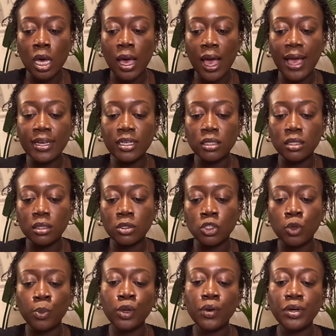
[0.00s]
And
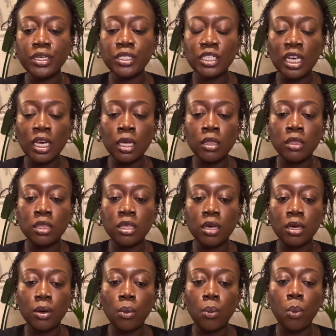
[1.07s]
to be honest,
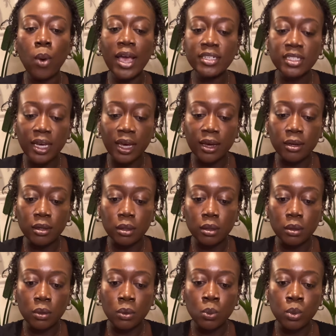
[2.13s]
the wedding
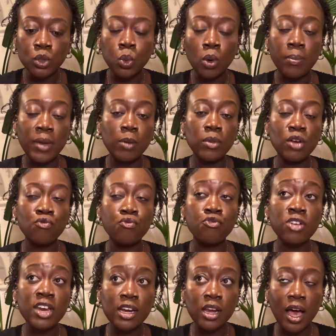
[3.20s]
was what made me
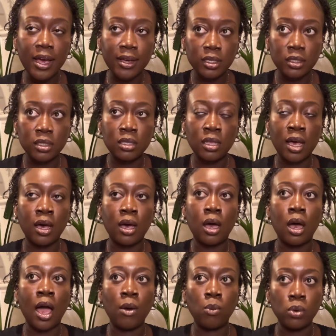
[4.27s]
realize that
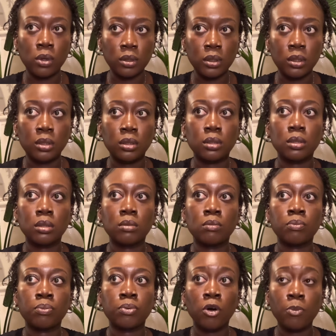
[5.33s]
I was
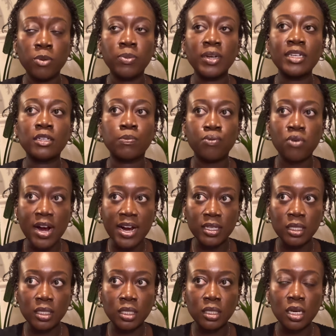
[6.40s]
probably
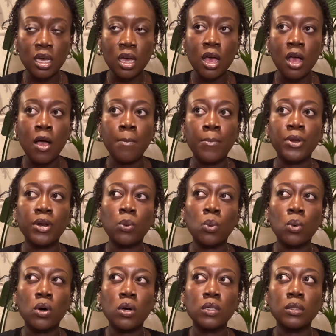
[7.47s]
depressed. But it
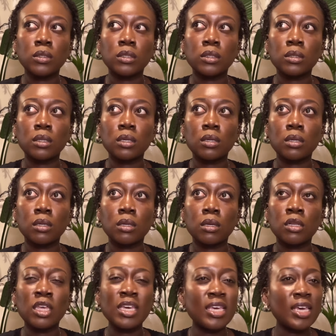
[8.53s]
was
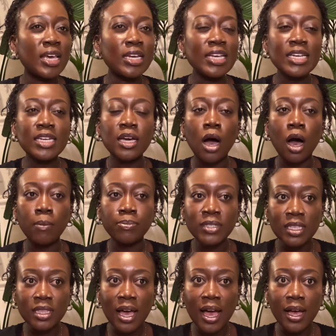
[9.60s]
the year leading up to
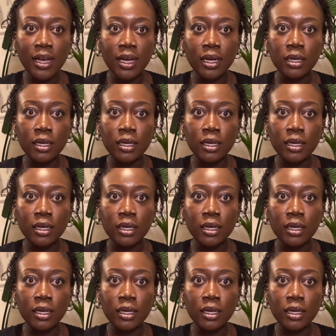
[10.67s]
that,